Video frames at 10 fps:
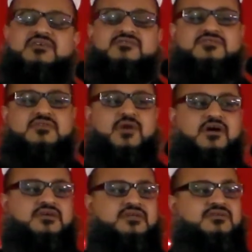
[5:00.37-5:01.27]
back into the
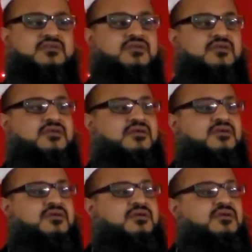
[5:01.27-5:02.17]
market.
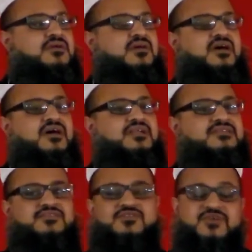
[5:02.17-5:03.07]

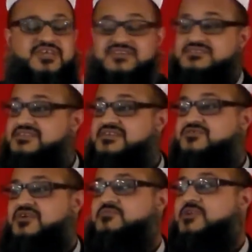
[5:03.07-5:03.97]
And you know, here's an
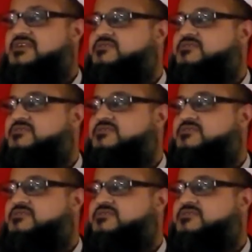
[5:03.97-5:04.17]
incredible